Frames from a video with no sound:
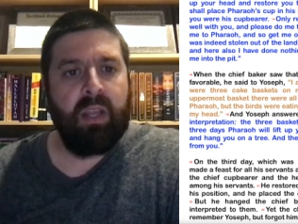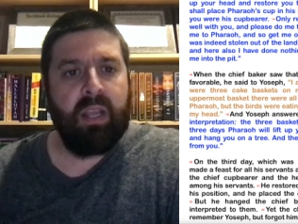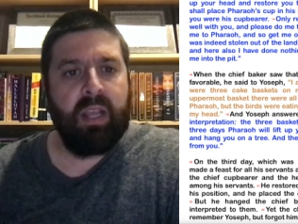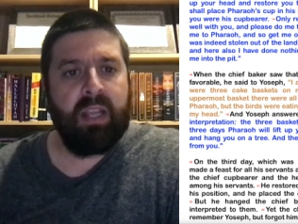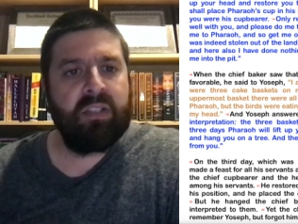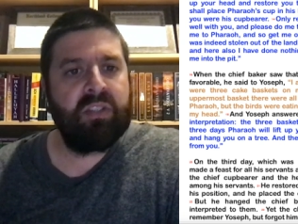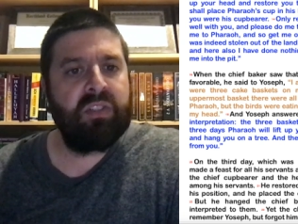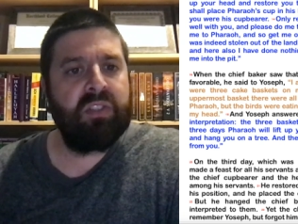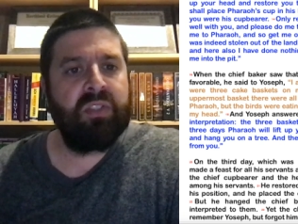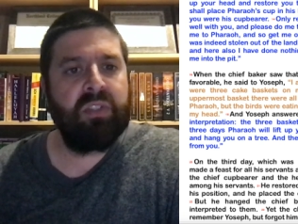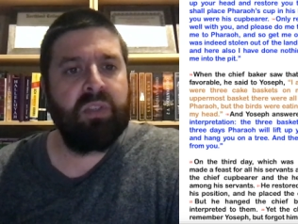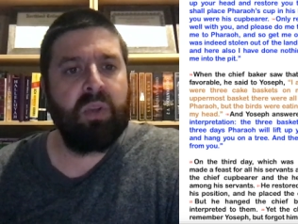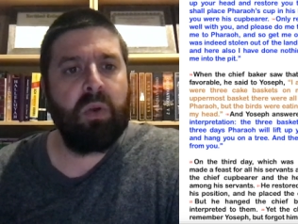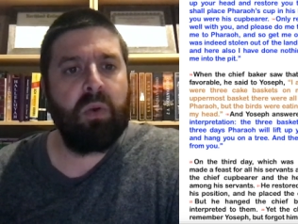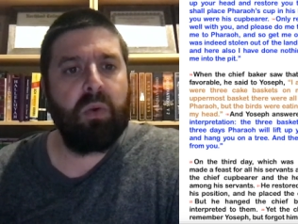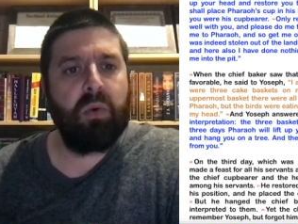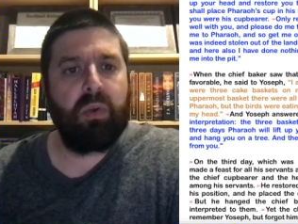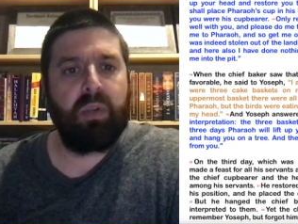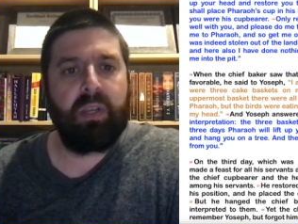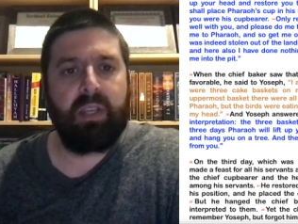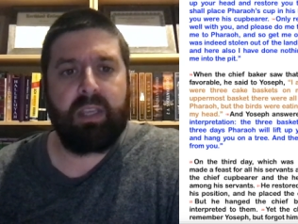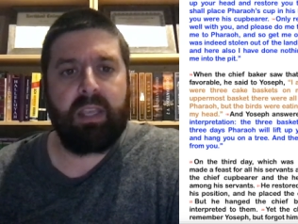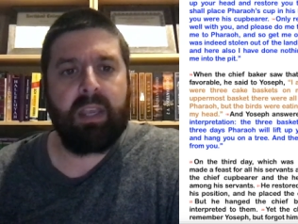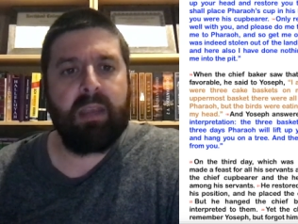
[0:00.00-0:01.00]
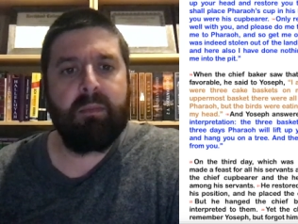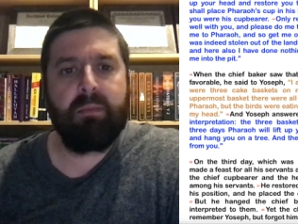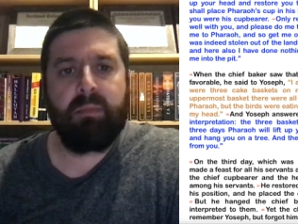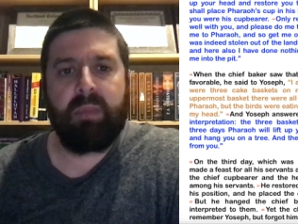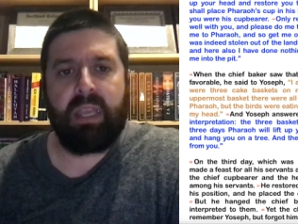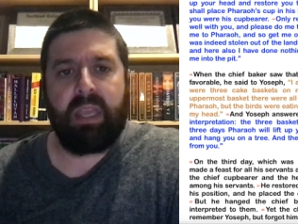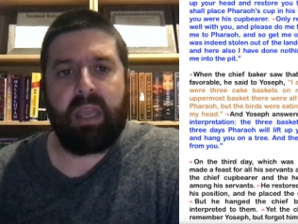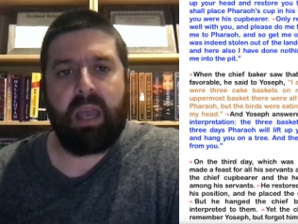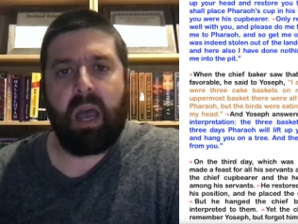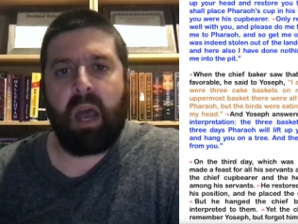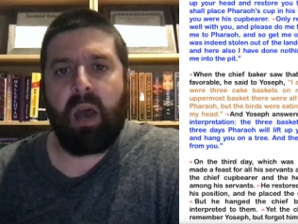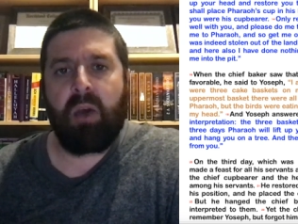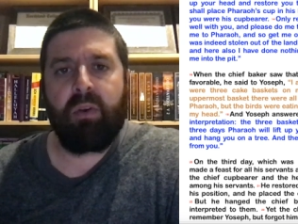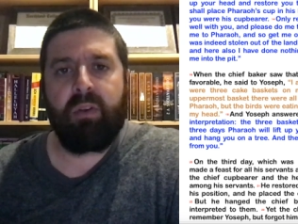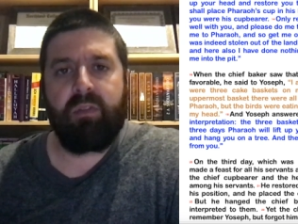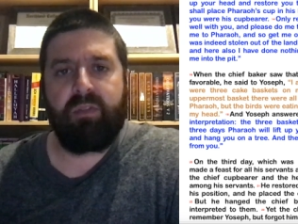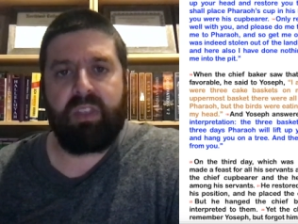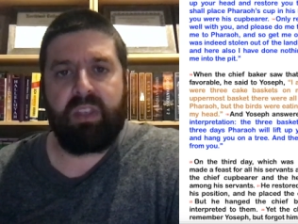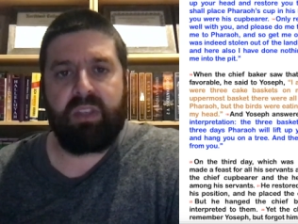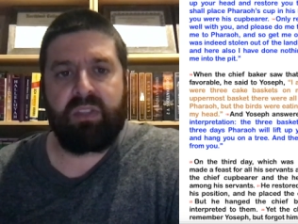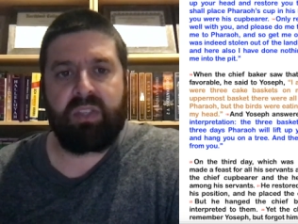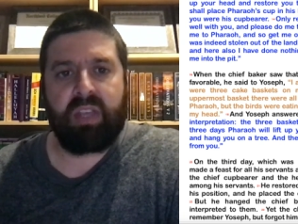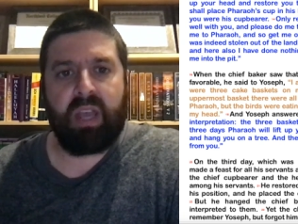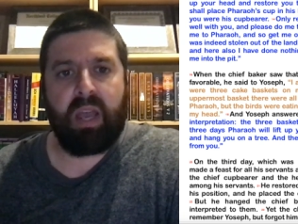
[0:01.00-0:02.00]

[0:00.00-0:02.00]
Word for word: and so get me out of this